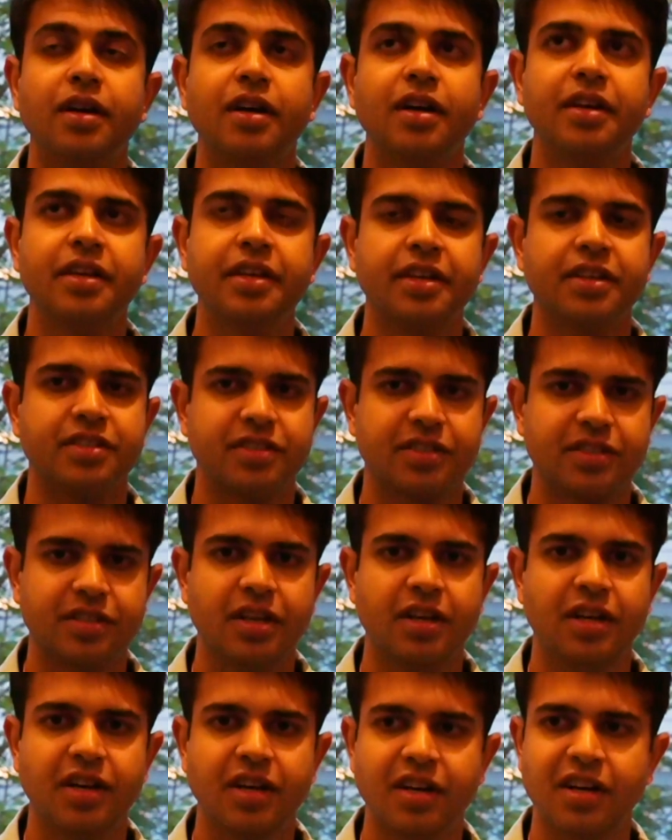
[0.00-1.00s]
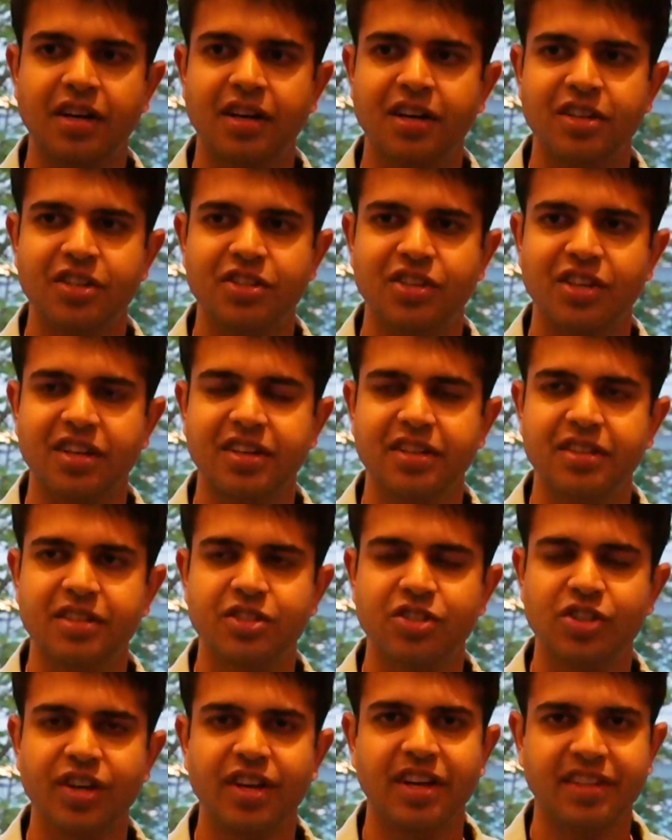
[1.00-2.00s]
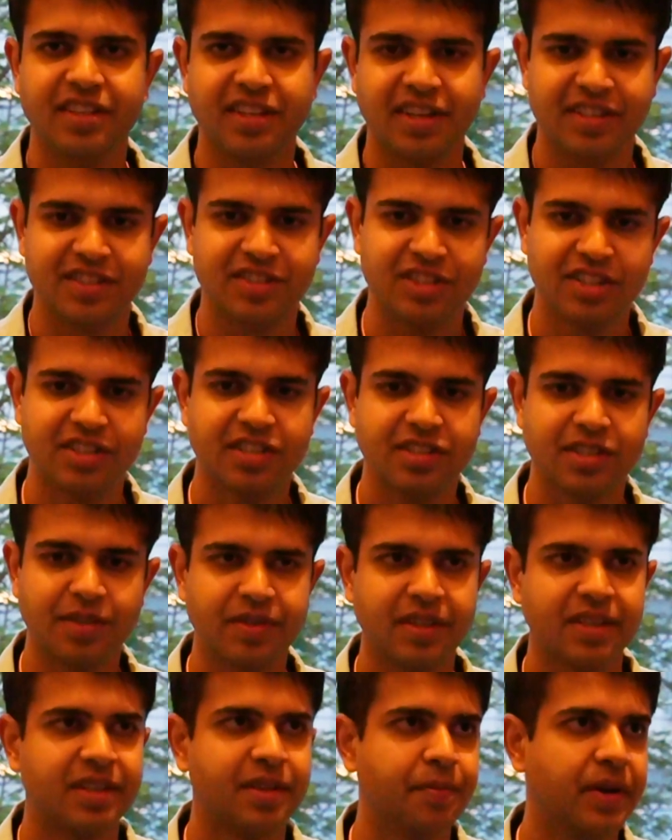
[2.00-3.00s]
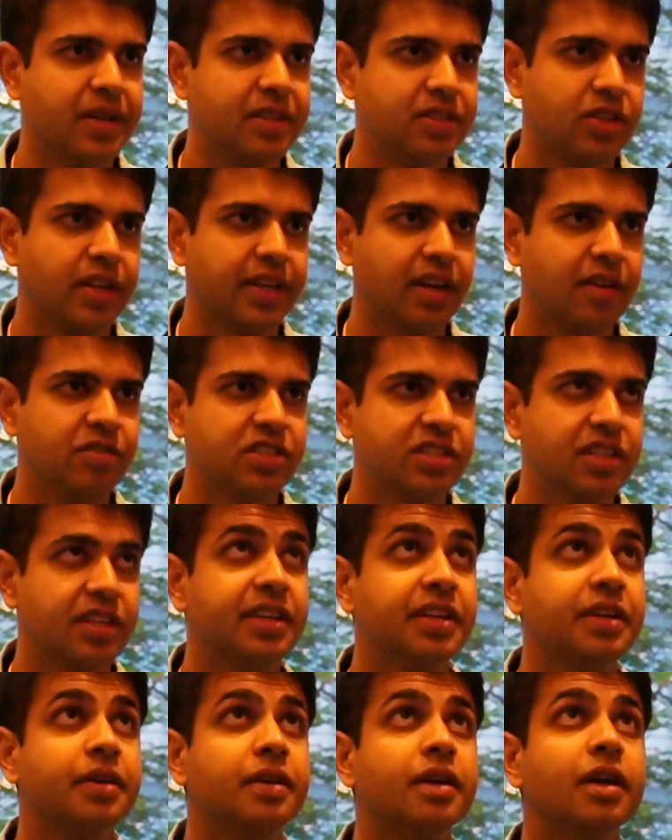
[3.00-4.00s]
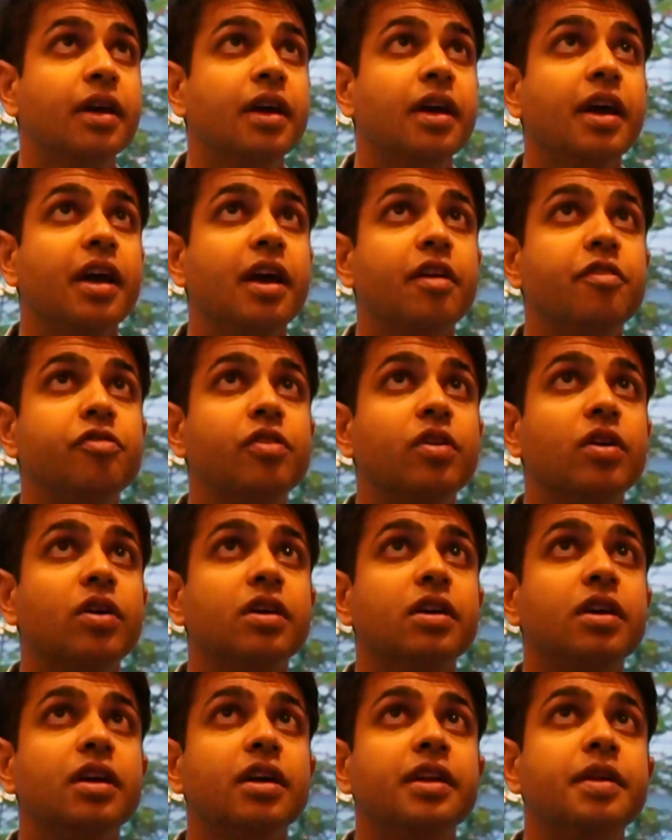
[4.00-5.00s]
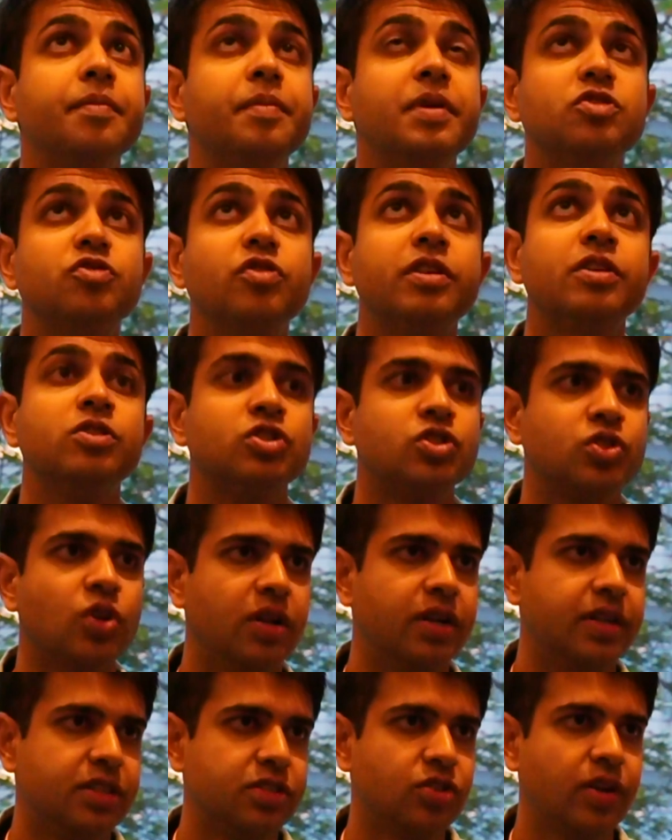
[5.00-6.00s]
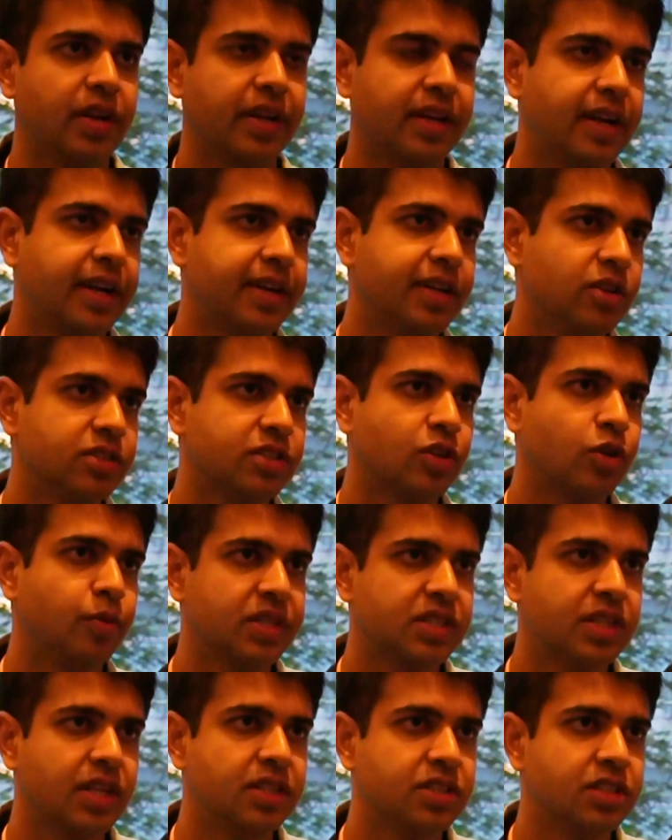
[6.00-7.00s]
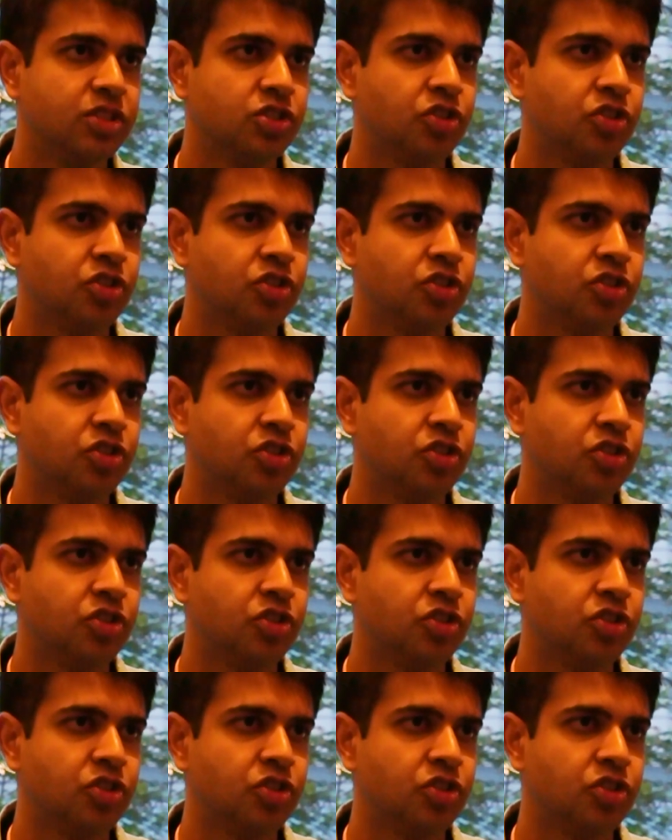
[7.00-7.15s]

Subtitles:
Yes. So I think this is something that depends. Like I would say, it depends where you install it. So like right now it's a Chrome extension.